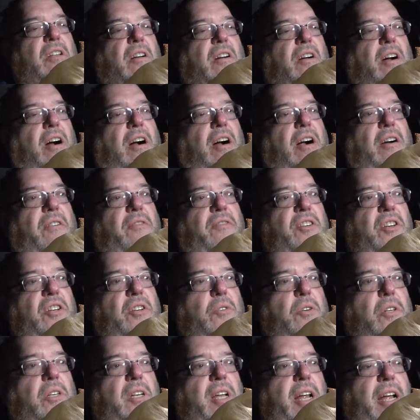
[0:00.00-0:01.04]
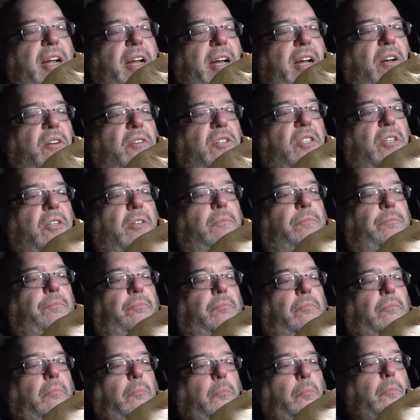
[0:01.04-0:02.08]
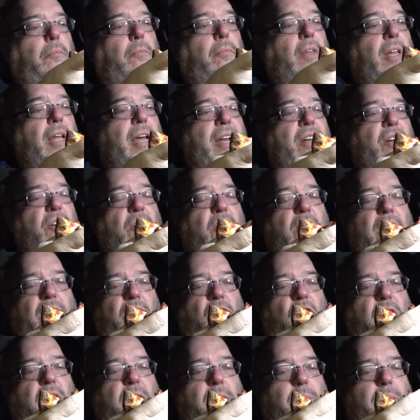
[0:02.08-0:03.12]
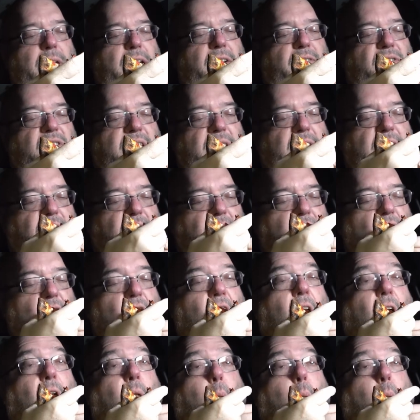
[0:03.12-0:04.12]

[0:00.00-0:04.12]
the car if you're doing takeout, so I don't know how long it might have sat around.